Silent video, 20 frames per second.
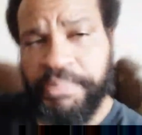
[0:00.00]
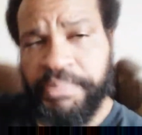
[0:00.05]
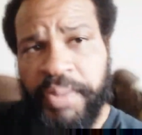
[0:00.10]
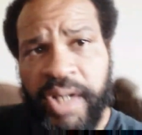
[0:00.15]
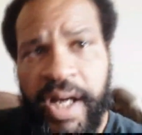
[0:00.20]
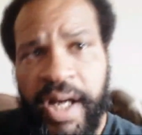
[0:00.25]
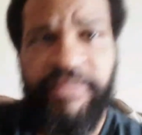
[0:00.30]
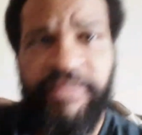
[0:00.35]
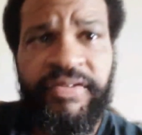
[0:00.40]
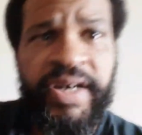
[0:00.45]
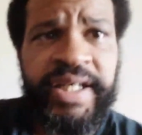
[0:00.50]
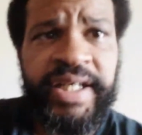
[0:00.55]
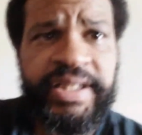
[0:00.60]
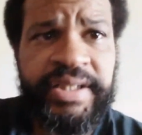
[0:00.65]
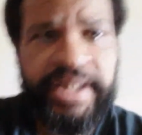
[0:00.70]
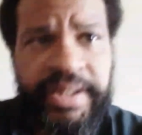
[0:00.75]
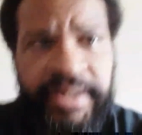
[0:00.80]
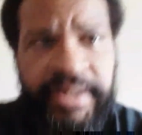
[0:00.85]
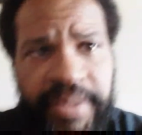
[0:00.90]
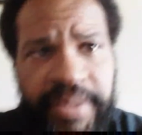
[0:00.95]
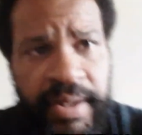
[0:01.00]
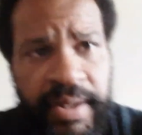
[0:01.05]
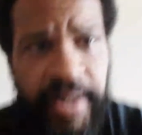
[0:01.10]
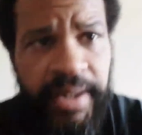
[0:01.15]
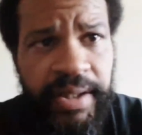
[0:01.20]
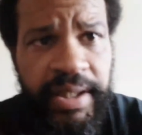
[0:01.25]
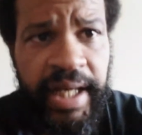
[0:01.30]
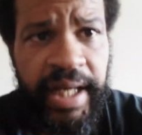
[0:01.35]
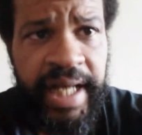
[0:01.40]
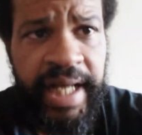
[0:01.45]
pull out fights and
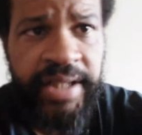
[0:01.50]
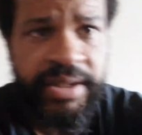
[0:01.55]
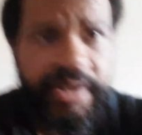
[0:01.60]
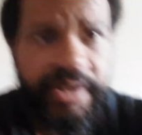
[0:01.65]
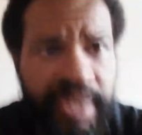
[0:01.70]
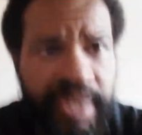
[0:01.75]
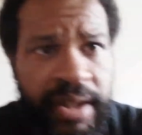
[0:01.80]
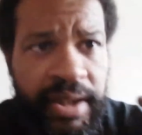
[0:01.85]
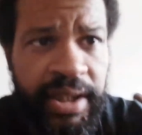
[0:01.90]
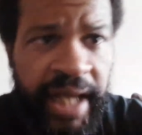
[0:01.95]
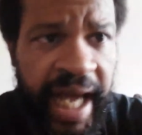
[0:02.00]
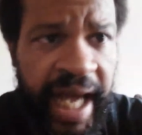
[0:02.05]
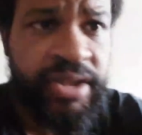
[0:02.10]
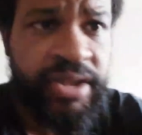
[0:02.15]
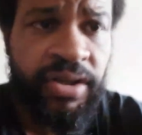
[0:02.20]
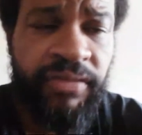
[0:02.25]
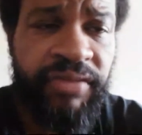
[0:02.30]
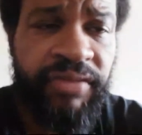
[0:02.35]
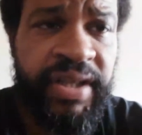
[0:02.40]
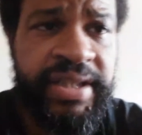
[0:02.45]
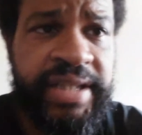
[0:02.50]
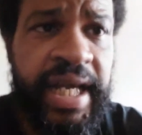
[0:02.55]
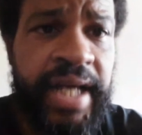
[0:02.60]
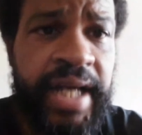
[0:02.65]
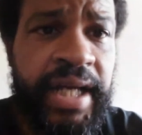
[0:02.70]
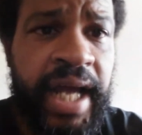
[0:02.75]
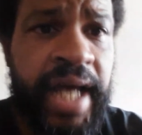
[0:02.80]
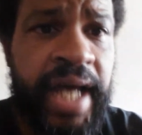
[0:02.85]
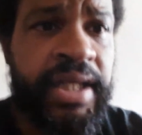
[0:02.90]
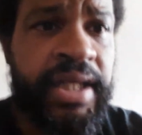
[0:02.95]
guys guys don't face
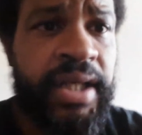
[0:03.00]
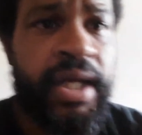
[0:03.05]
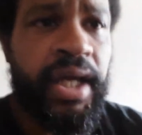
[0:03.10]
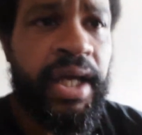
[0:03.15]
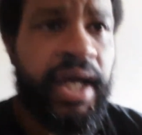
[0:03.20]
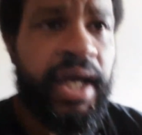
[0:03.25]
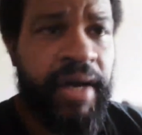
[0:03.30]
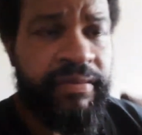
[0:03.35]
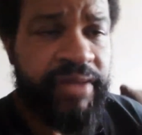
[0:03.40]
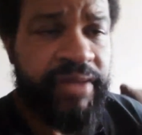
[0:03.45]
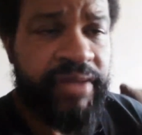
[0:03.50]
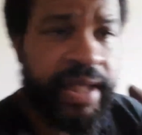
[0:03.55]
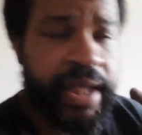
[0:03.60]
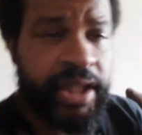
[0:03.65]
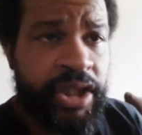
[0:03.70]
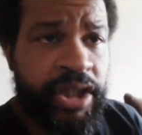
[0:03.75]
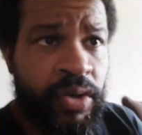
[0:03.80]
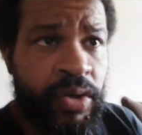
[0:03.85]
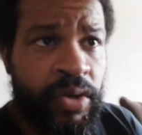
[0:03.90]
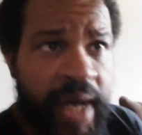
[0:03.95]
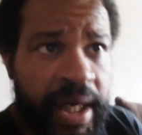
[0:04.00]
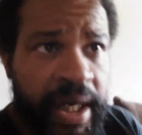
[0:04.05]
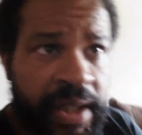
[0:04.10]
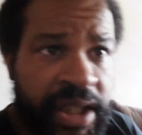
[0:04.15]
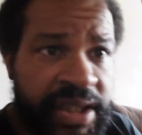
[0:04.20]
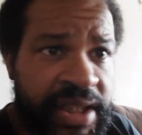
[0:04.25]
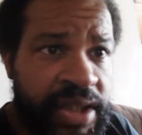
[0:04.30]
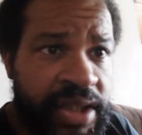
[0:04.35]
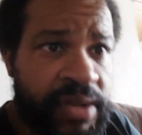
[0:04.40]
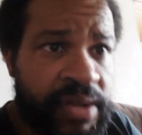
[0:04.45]
that guy every day. You know why?
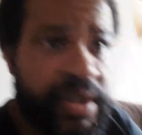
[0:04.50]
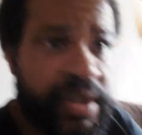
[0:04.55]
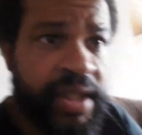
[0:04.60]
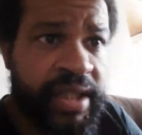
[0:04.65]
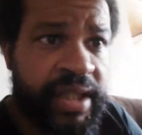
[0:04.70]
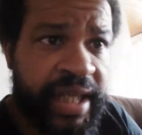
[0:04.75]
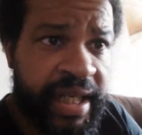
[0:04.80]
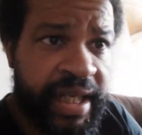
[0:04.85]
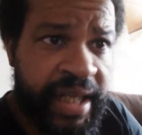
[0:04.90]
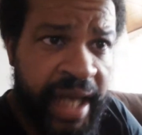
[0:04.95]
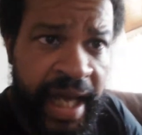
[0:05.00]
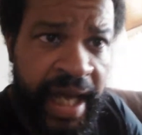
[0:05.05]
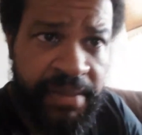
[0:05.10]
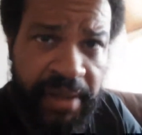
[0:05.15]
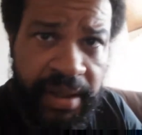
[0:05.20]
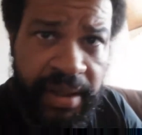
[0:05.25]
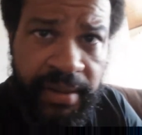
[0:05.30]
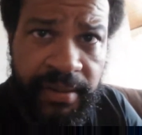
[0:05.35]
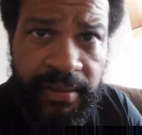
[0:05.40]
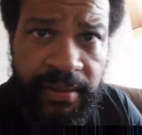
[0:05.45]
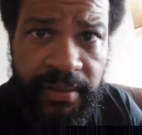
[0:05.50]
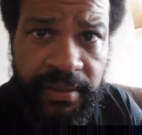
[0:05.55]
Because they know they can get their ass beat.